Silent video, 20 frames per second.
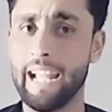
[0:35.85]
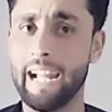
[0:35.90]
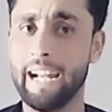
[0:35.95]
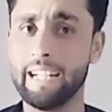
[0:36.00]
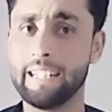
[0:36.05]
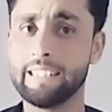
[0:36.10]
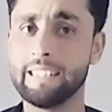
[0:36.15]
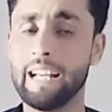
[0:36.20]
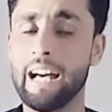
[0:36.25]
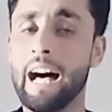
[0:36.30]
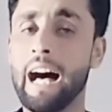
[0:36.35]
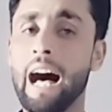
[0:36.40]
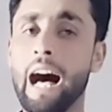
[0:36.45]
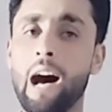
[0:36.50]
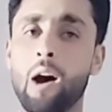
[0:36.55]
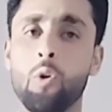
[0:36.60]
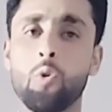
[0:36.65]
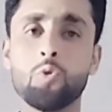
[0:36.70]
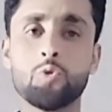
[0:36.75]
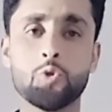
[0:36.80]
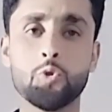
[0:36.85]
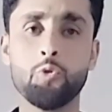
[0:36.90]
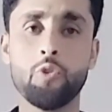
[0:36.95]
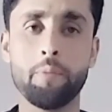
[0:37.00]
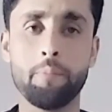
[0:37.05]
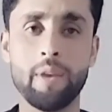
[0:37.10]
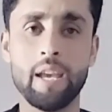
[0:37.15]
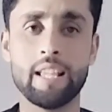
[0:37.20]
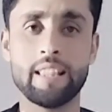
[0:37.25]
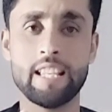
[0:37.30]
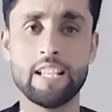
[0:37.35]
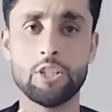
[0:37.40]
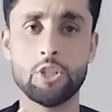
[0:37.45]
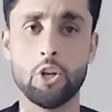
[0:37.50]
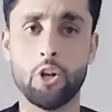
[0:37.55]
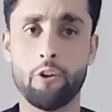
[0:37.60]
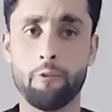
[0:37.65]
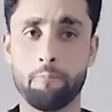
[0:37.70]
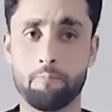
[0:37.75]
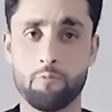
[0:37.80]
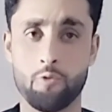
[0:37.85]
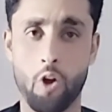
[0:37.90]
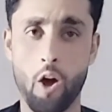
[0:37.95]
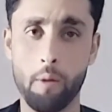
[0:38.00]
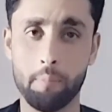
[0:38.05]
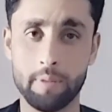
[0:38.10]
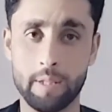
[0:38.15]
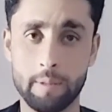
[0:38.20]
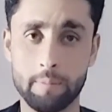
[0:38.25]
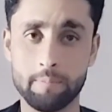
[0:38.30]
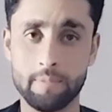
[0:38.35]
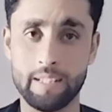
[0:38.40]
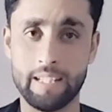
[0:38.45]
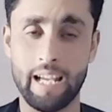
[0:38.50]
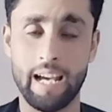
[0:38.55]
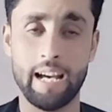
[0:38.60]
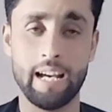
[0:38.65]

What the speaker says: and how do we make this sort of problem,